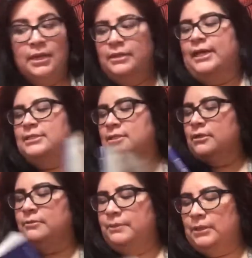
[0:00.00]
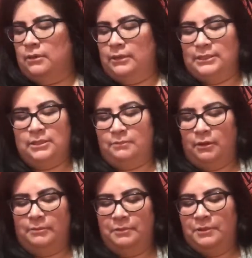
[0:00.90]
That's gonna be on that's
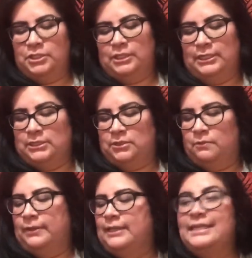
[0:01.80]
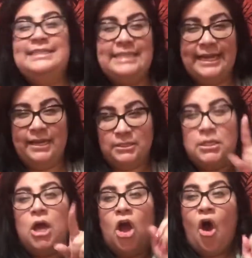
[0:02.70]
on my wish list. So one of these days,
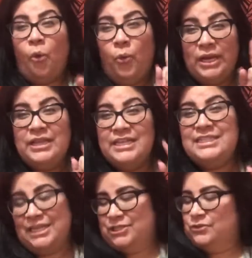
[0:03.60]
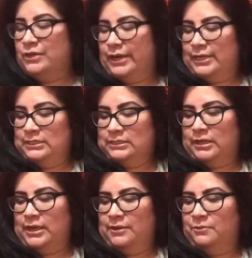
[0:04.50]
one of these days, you guys,
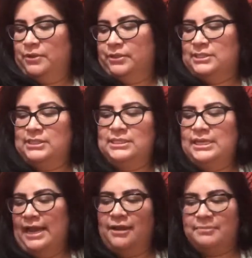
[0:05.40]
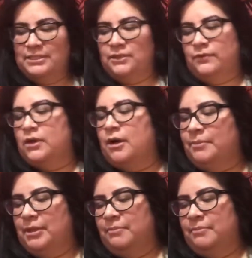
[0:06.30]
I will snag myself a copy.